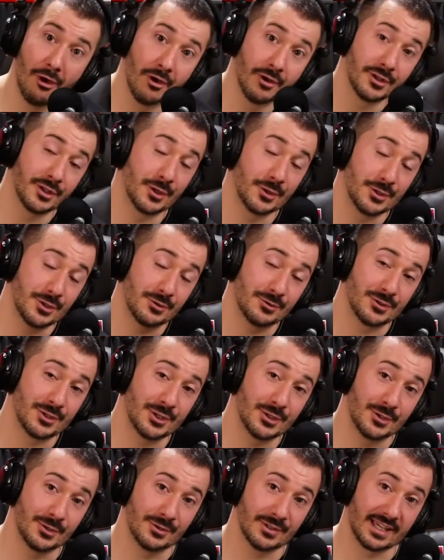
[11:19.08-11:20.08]
you
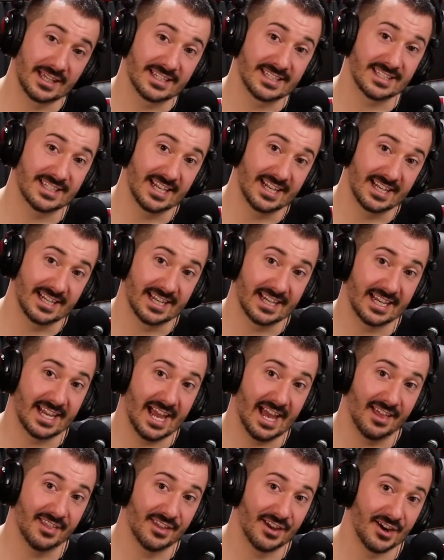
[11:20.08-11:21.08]
two like sitting
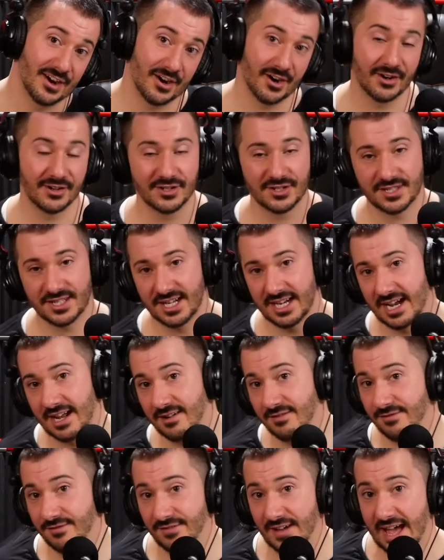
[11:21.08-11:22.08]
together, or you're sitting on a
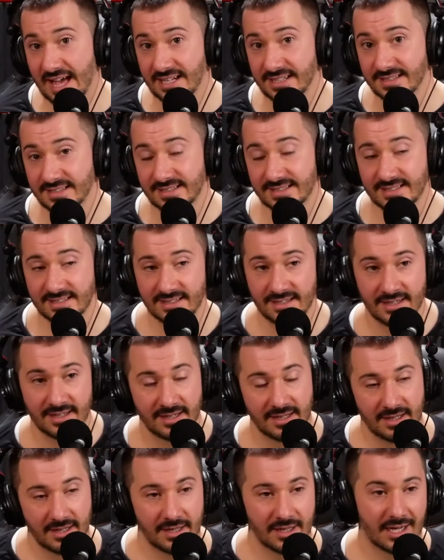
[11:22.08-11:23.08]
fence,
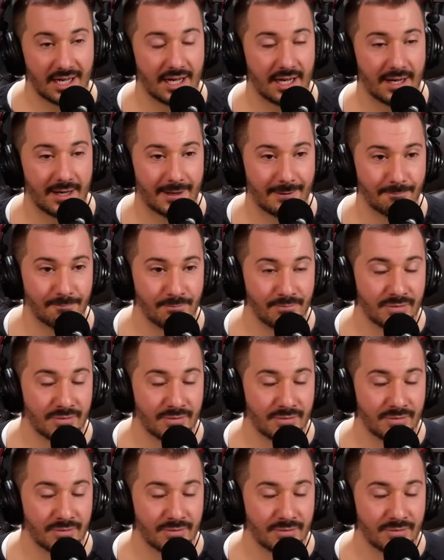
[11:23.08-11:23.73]
or